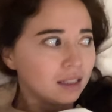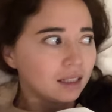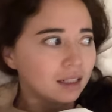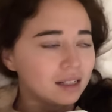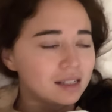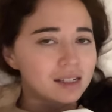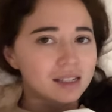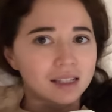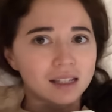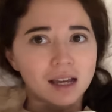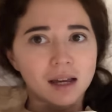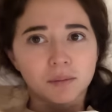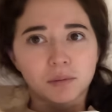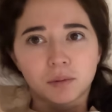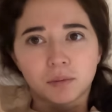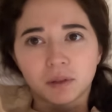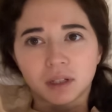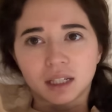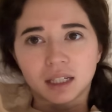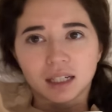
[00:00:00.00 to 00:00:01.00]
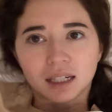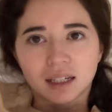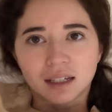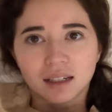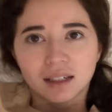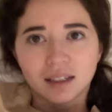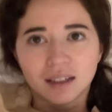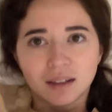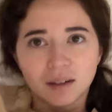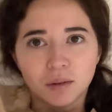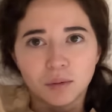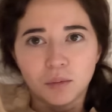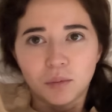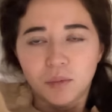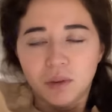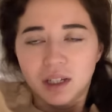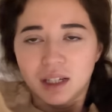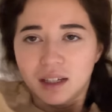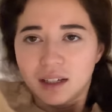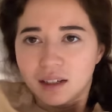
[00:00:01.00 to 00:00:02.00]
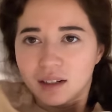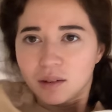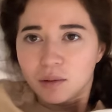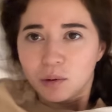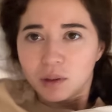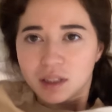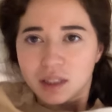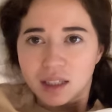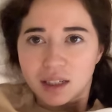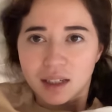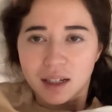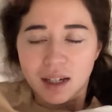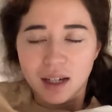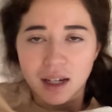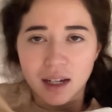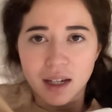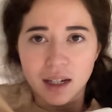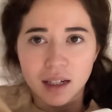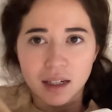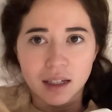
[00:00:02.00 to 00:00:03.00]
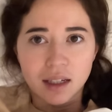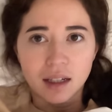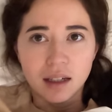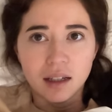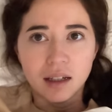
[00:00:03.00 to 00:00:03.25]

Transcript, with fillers: that I slept, but like man, what the heck?